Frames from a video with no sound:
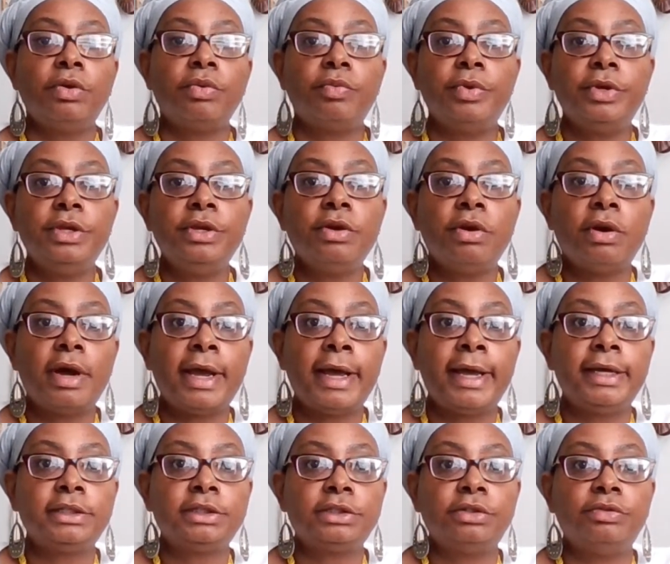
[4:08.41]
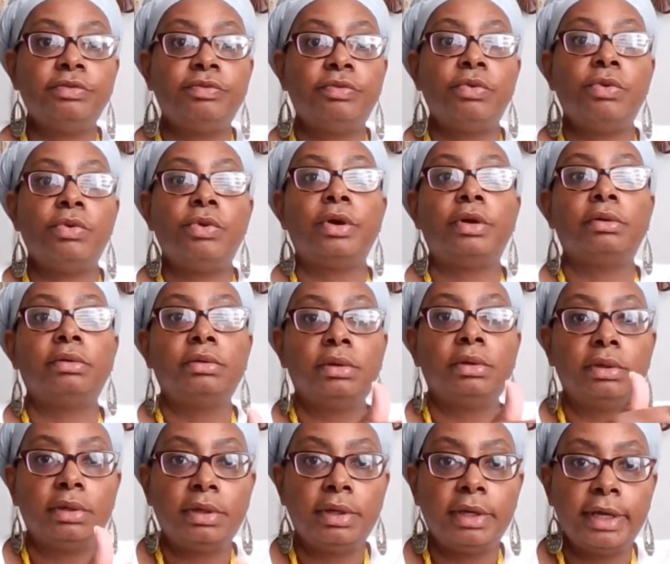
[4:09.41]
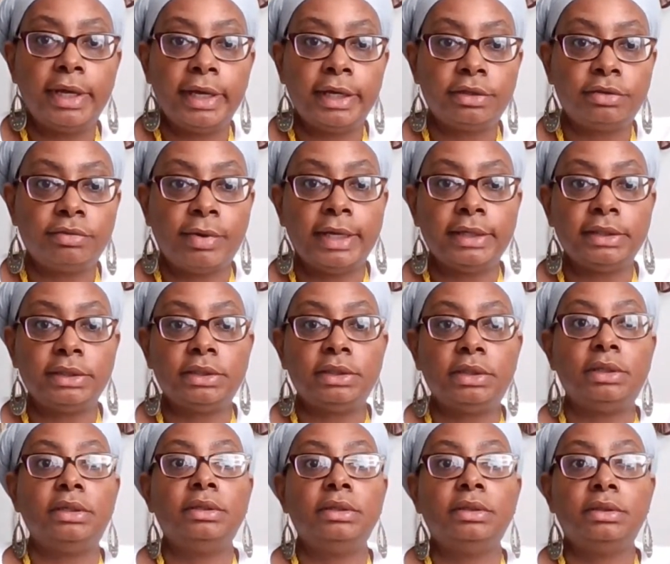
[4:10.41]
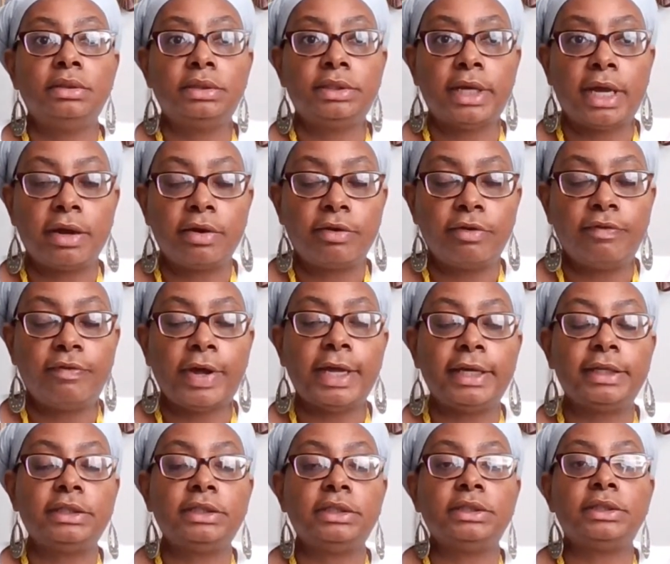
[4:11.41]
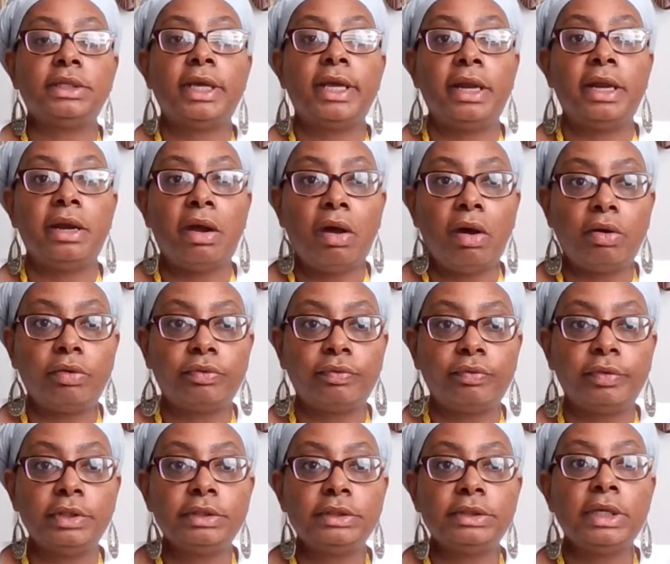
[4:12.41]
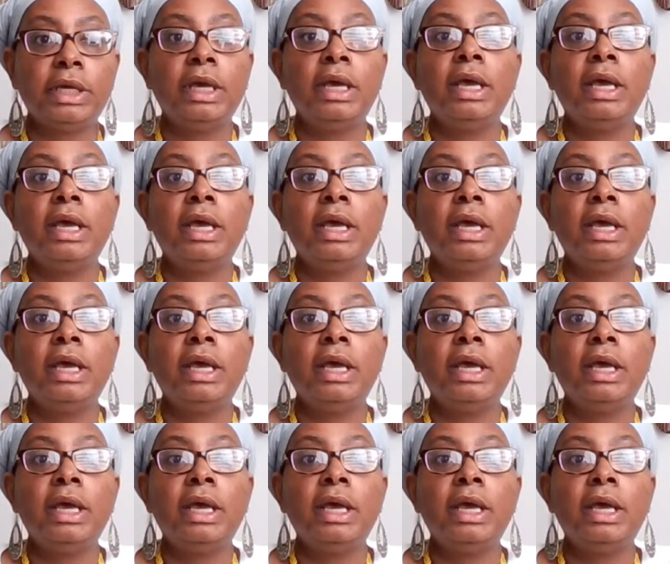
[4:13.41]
we are asking for XYZ sacrifices and offerings.